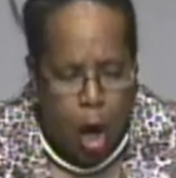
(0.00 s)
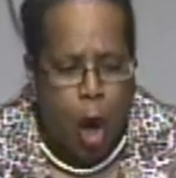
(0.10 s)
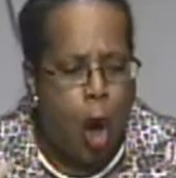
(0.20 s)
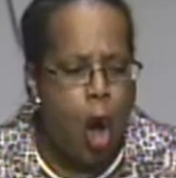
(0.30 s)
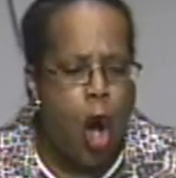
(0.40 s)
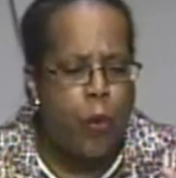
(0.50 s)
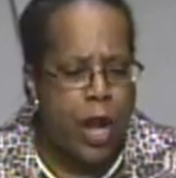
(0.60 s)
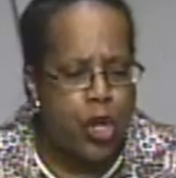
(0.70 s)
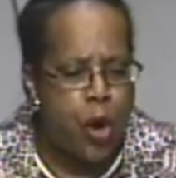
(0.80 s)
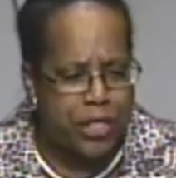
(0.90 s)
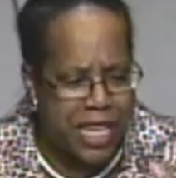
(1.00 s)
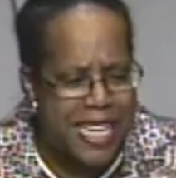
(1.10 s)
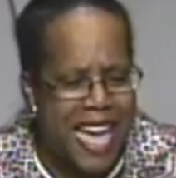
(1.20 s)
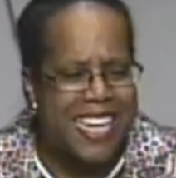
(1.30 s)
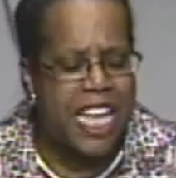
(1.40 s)
all we're going to
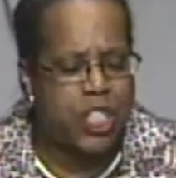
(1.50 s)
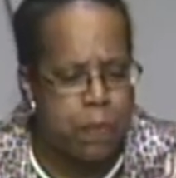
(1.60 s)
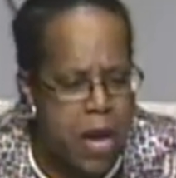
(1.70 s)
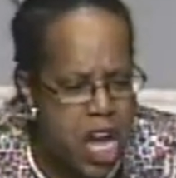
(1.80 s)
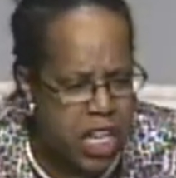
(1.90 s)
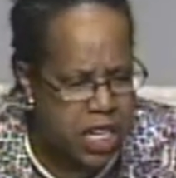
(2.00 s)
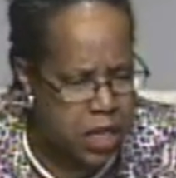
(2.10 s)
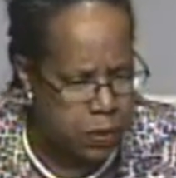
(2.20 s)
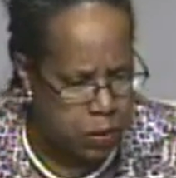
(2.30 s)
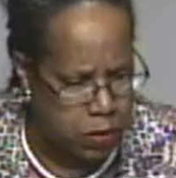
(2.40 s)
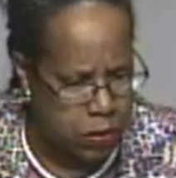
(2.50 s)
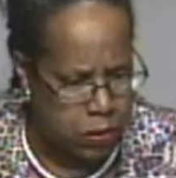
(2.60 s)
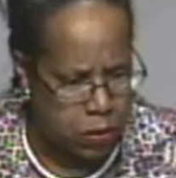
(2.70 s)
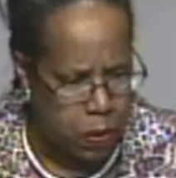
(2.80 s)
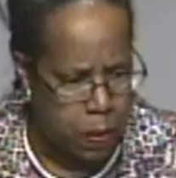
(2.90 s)
get is mud.
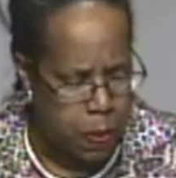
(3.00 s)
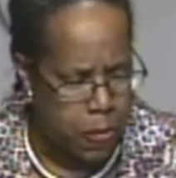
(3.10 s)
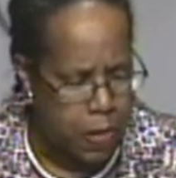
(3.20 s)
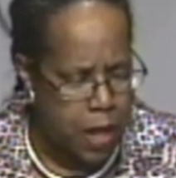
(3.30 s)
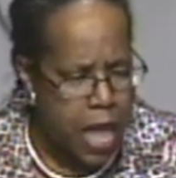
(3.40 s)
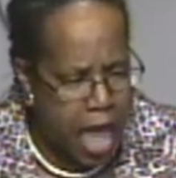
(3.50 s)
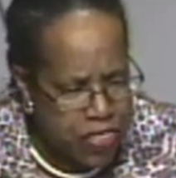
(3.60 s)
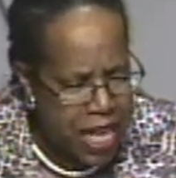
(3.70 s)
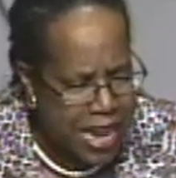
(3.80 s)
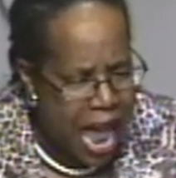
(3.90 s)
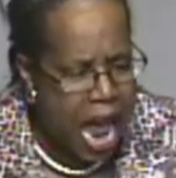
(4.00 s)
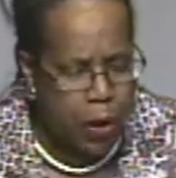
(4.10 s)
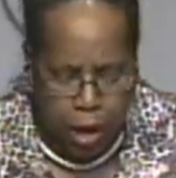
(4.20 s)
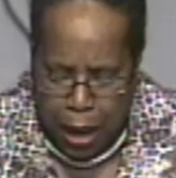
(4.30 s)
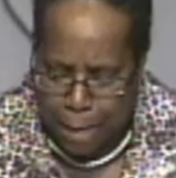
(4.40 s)
And then
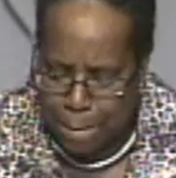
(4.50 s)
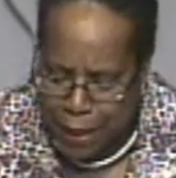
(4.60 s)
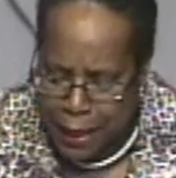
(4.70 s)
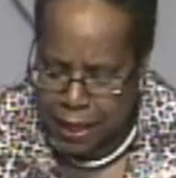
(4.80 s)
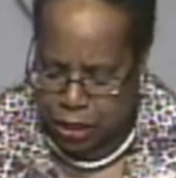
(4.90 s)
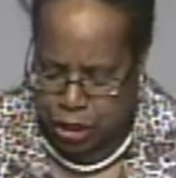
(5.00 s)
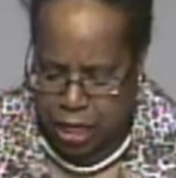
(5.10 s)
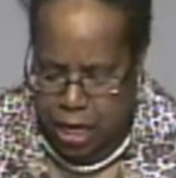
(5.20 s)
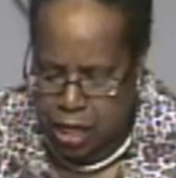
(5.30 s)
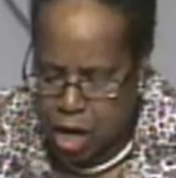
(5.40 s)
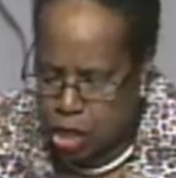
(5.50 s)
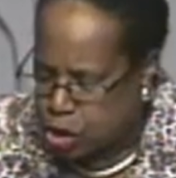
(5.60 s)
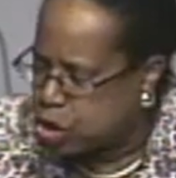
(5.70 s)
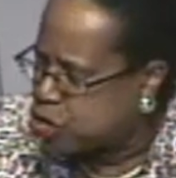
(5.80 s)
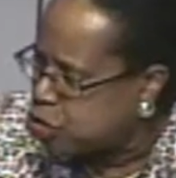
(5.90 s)
our ability
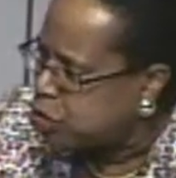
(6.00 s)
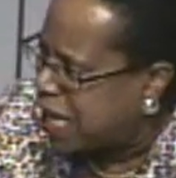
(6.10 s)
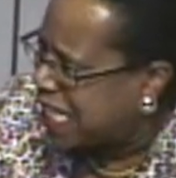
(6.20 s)
to truly